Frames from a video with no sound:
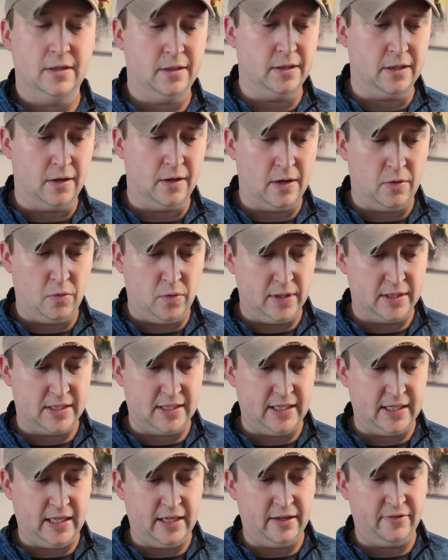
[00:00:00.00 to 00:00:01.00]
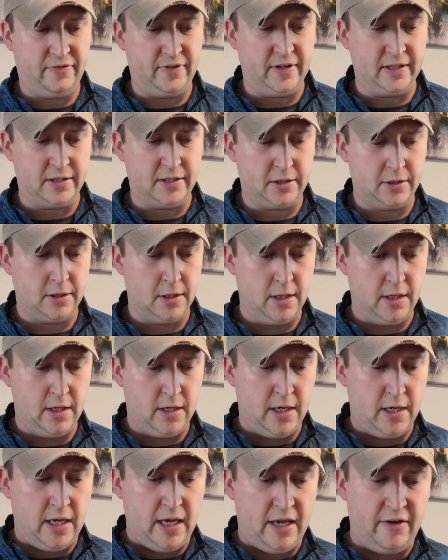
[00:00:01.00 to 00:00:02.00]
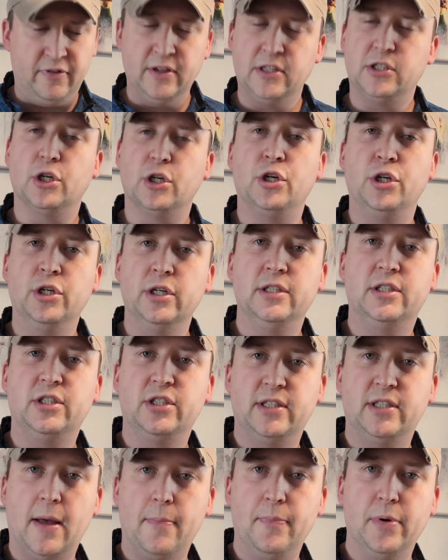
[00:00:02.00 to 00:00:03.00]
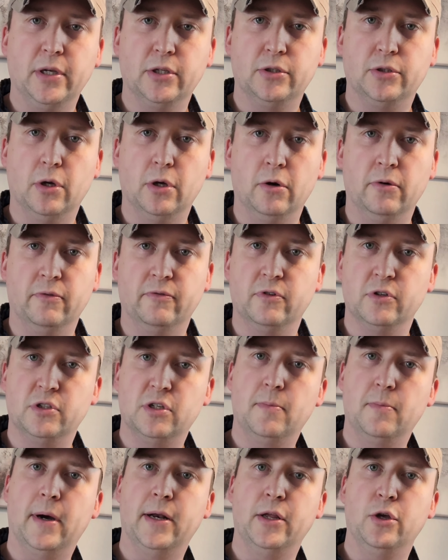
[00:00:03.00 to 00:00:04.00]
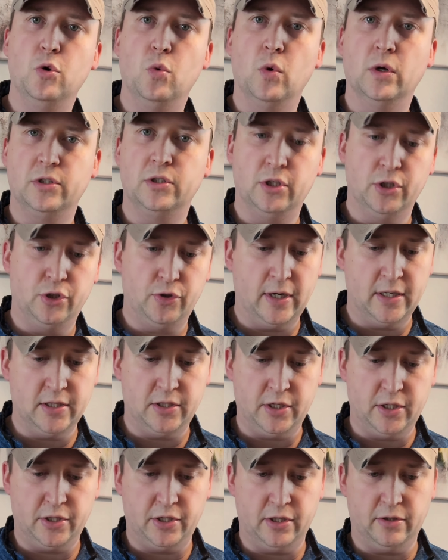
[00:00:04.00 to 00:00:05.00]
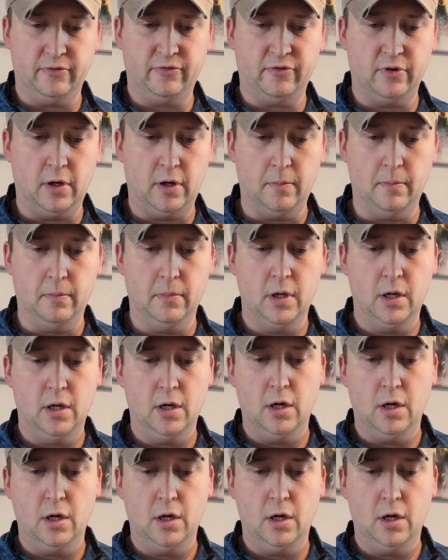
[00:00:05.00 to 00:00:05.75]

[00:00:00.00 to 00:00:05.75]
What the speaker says: I want to see if it's a good stepping stone for somebody who wants to transition from